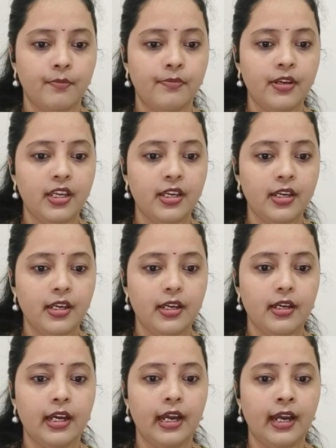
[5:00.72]
B
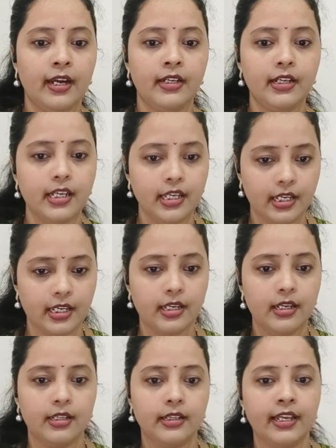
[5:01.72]
and E,
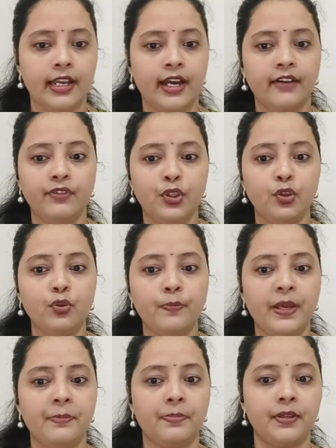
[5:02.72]
they have two
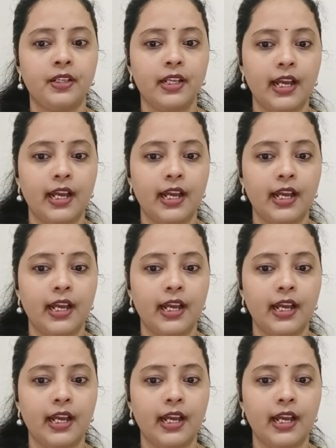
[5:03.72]
people